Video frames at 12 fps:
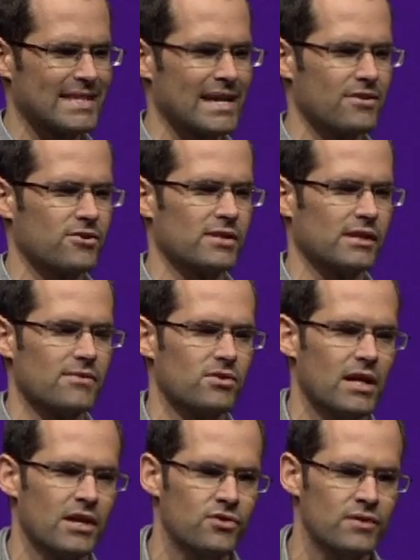together to
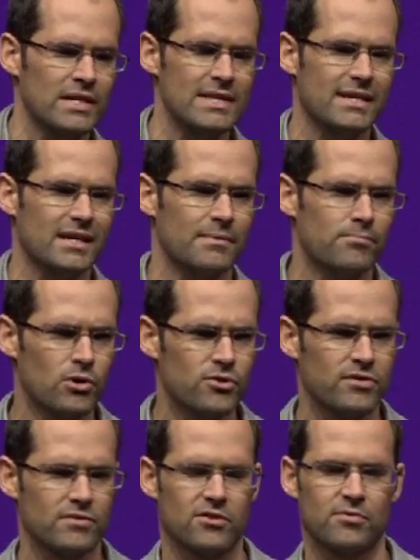deliver a unique,
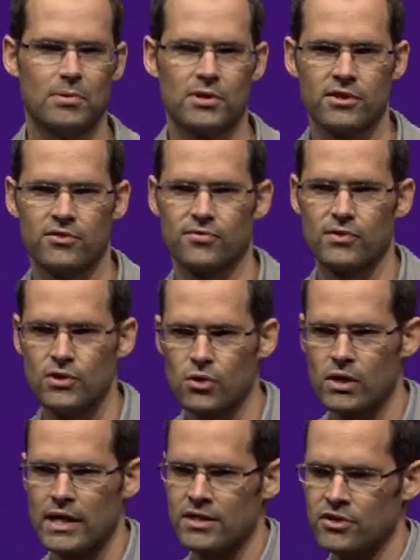immersive experience for
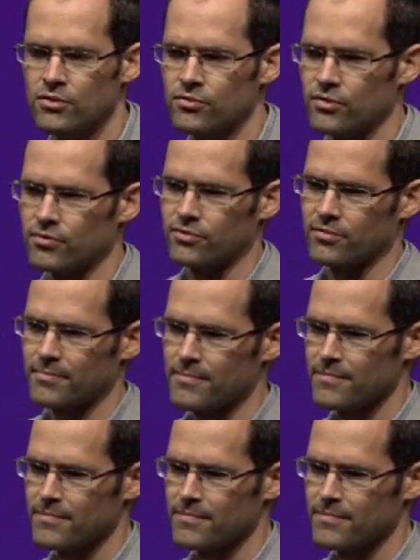your end users.